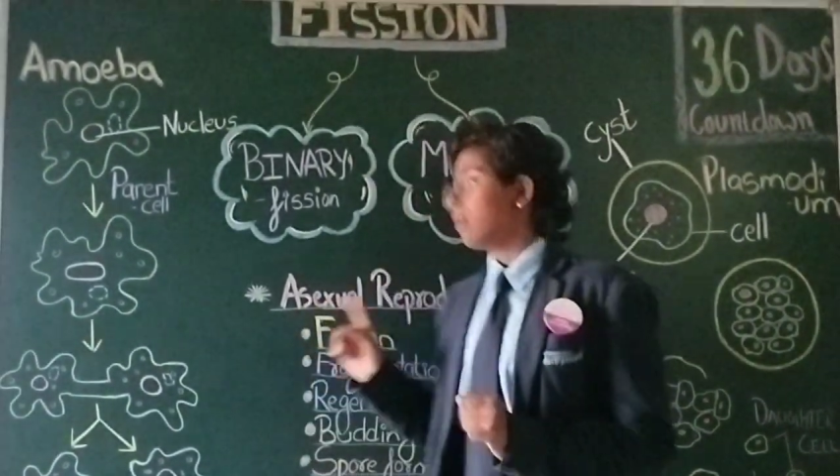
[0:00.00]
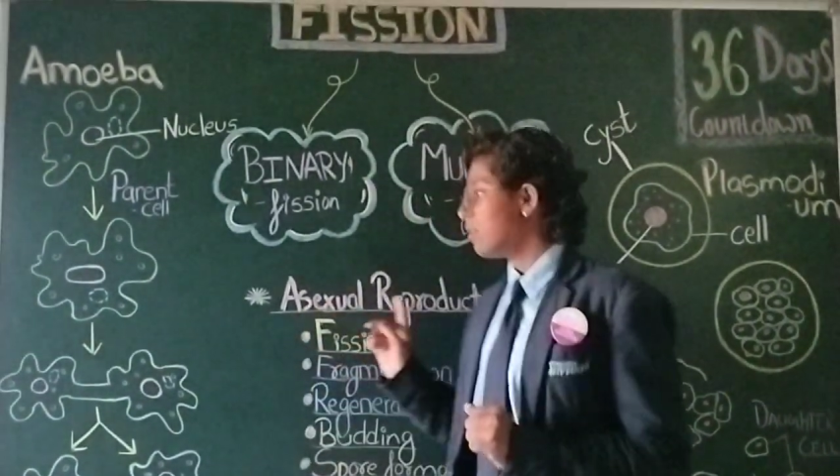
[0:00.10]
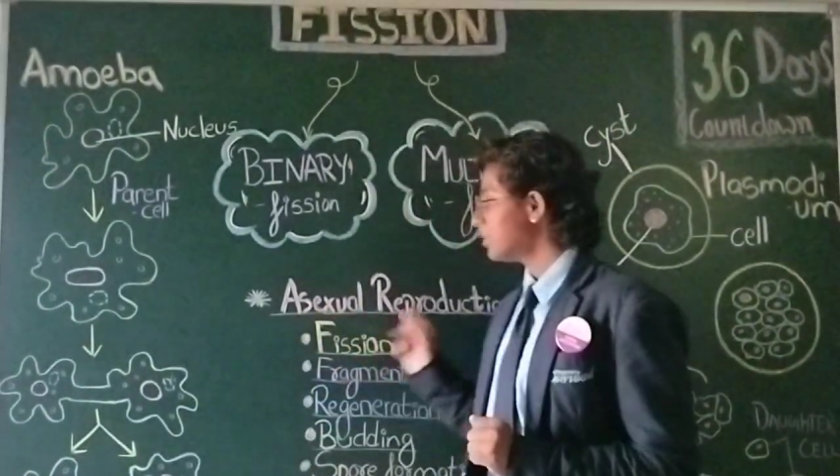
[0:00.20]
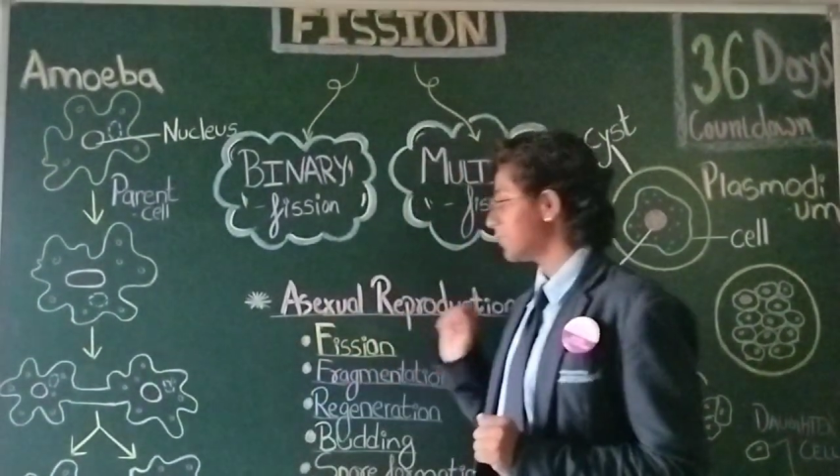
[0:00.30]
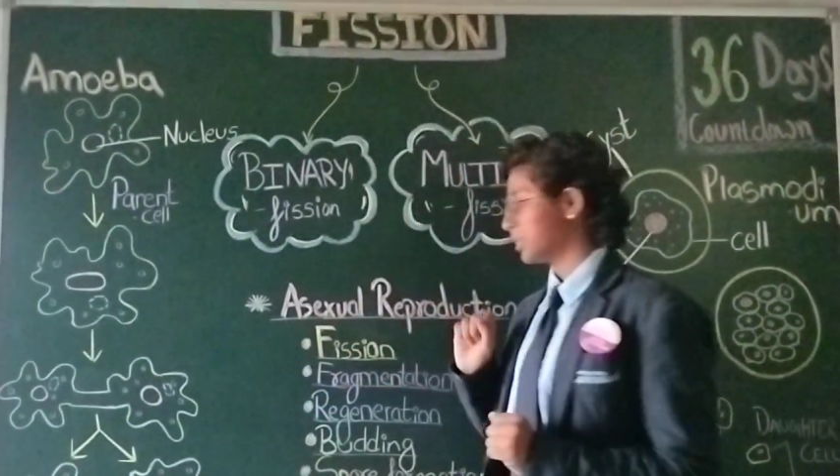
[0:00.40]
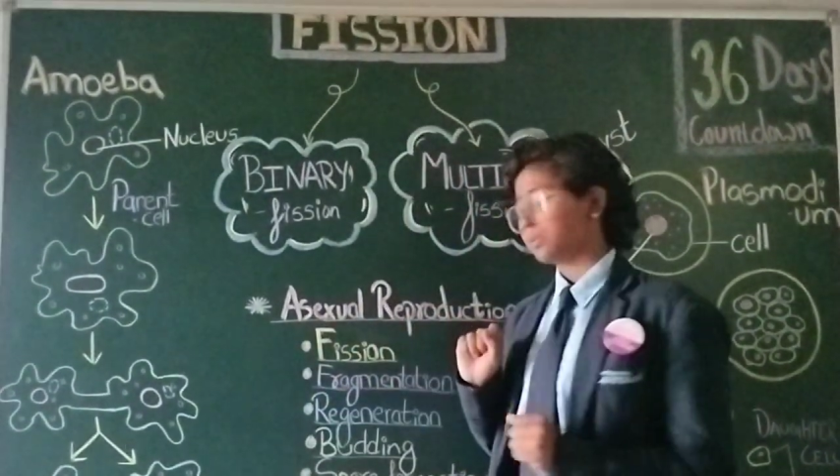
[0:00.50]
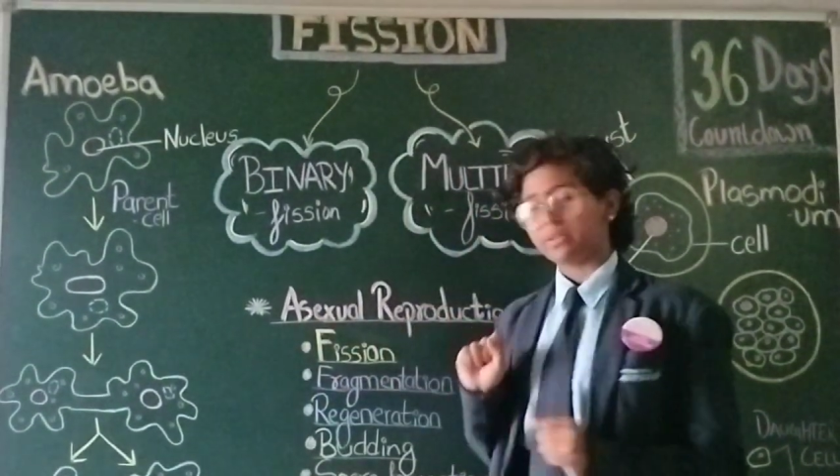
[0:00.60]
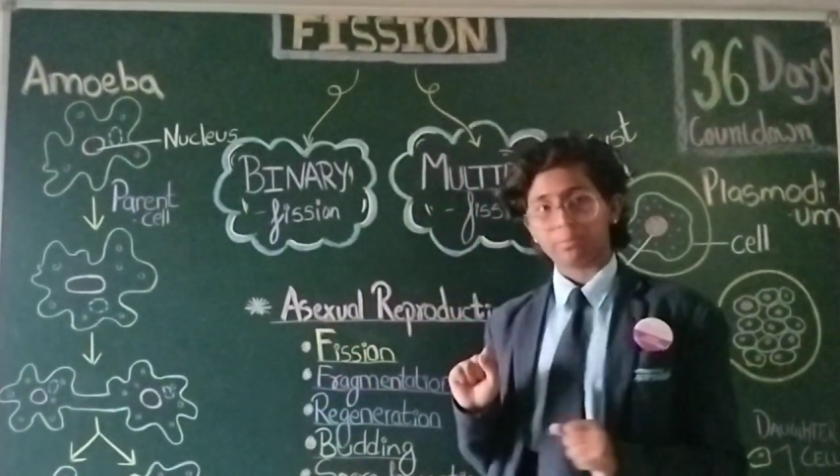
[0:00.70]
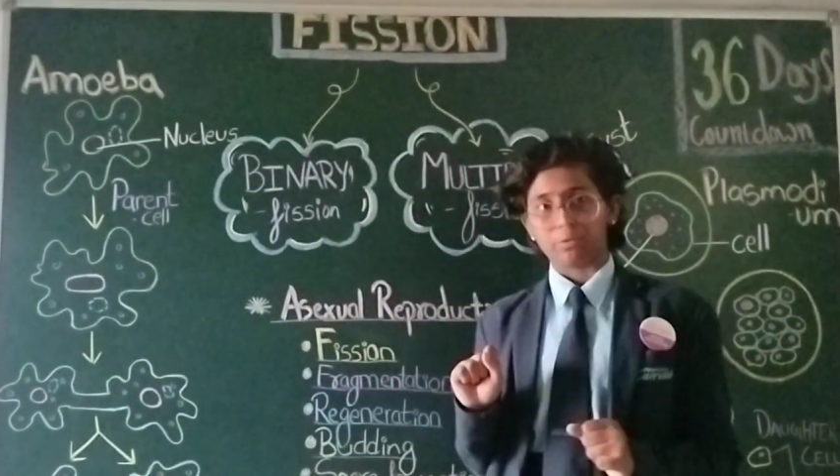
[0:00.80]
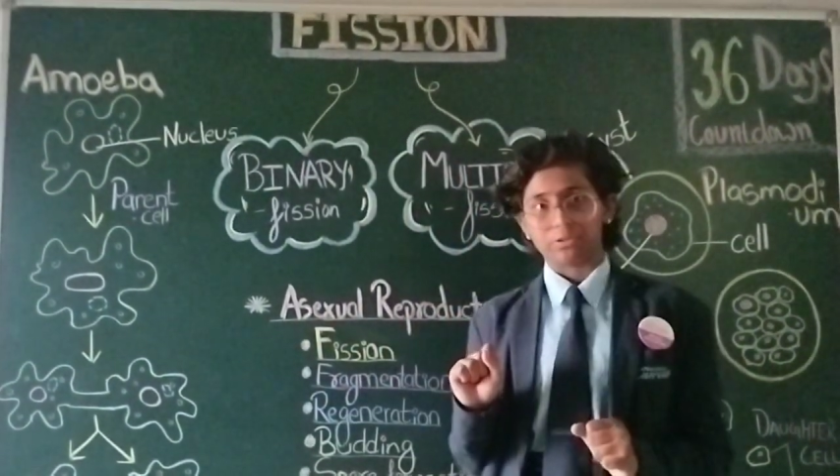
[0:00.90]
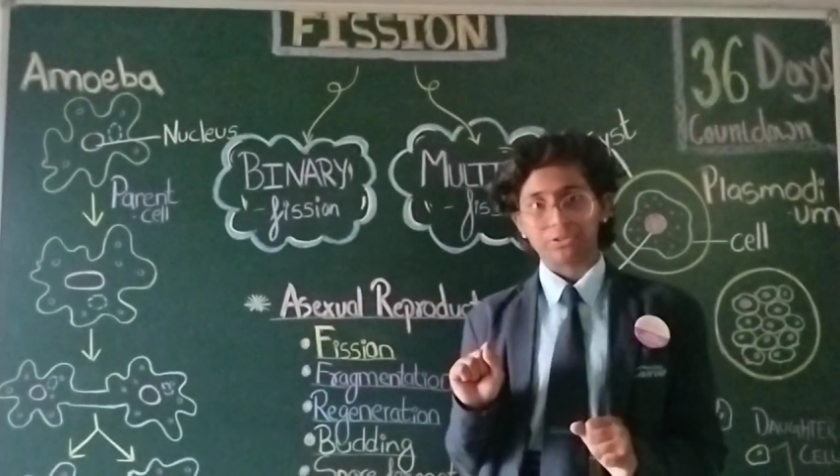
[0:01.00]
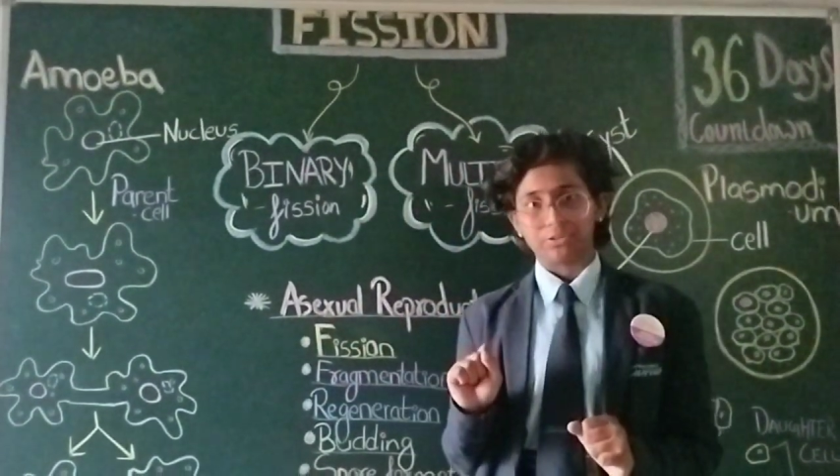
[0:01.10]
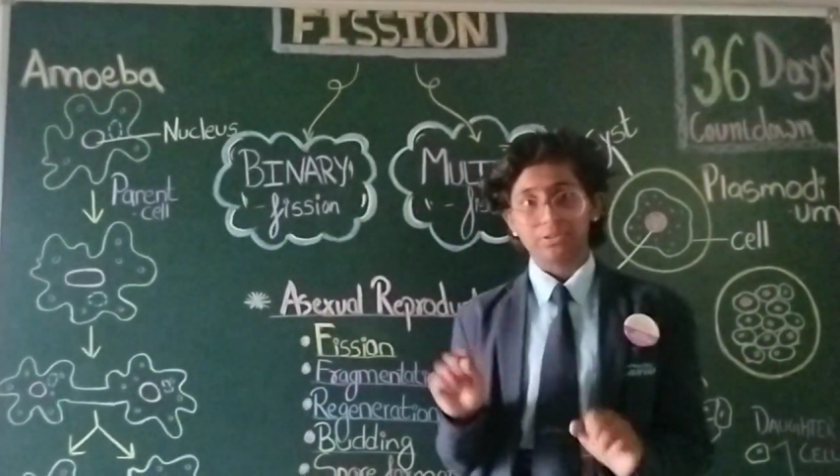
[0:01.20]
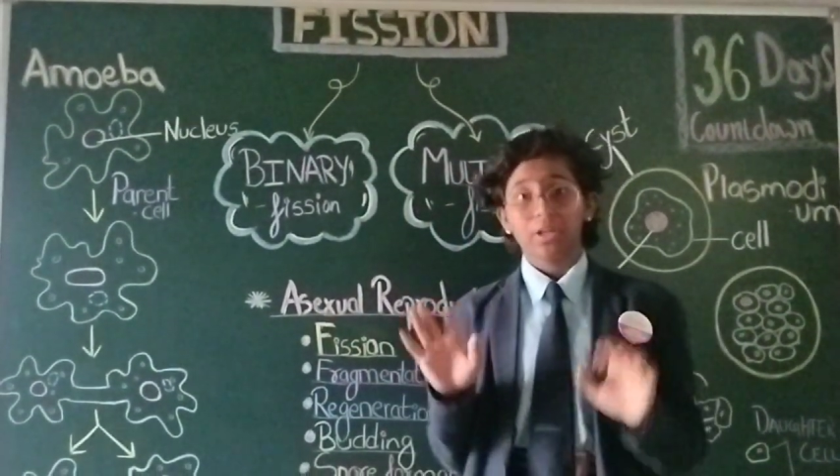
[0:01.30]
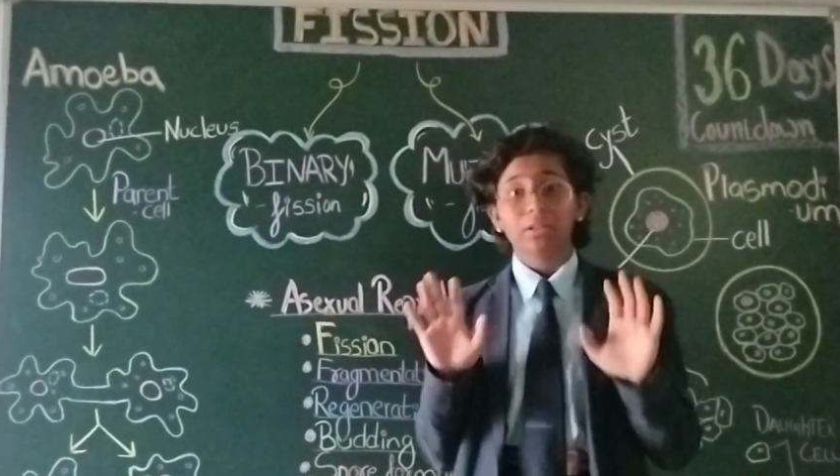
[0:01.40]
asexual reproduction.